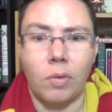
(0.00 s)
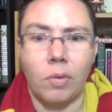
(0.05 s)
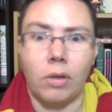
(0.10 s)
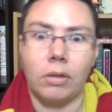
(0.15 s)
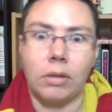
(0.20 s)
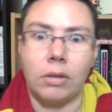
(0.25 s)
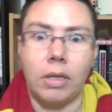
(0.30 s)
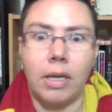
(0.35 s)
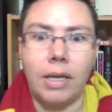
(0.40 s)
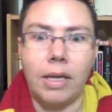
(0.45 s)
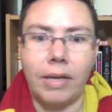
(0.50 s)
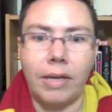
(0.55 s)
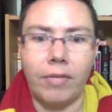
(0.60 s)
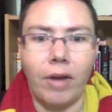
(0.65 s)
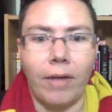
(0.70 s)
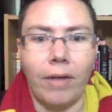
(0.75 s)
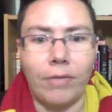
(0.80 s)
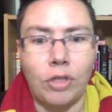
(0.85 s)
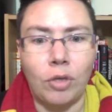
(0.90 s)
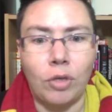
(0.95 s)
Well, you can never
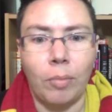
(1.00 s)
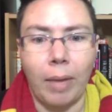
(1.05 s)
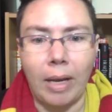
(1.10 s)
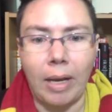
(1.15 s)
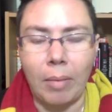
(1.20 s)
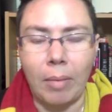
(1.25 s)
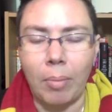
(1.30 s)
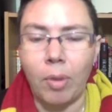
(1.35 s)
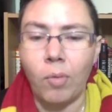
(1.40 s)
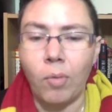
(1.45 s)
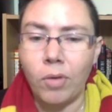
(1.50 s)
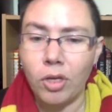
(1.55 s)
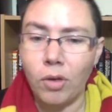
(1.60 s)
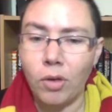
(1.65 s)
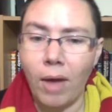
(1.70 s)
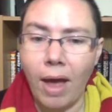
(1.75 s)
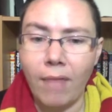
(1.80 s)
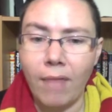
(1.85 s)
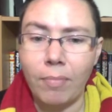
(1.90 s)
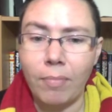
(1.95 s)
have too many, but when
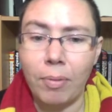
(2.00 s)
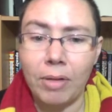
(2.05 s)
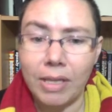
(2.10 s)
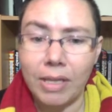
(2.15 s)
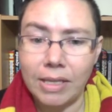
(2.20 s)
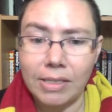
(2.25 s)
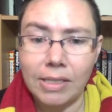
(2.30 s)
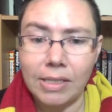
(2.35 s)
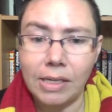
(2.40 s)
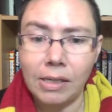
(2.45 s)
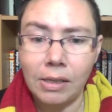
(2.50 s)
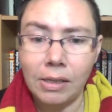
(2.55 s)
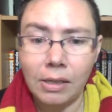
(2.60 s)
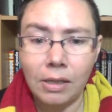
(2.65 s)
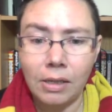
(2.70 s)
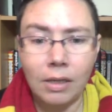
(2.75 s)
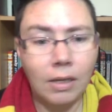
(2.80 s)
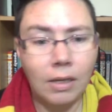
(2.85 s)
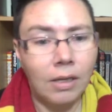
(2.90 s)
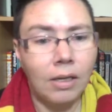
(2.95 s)
you have plenty,
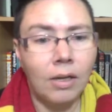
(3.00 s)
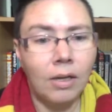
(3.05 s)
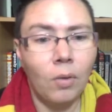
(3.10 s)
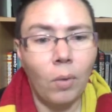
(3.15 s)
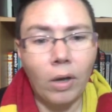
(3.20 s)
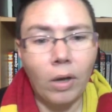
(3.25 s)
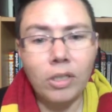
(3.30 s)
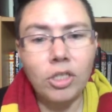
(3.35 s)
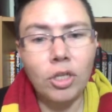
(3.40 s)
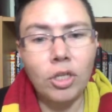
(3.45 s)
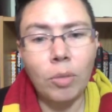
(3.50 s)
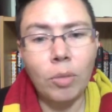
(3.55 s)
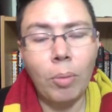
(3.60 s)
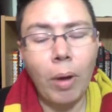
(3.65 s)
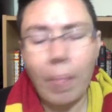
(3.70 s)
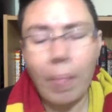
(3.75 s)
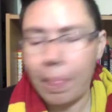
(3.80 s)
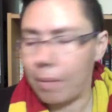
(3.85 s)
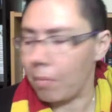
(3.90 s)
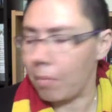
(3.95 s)
where do you
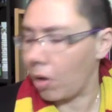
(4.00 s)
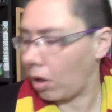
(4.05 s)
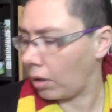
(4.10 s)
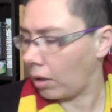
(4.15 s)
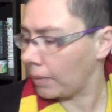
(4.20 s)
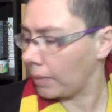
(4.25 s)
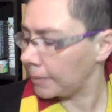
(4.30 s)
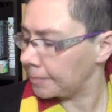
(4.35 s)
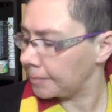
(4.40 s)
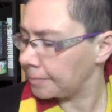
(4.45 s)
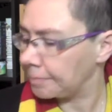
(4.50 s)
put them all?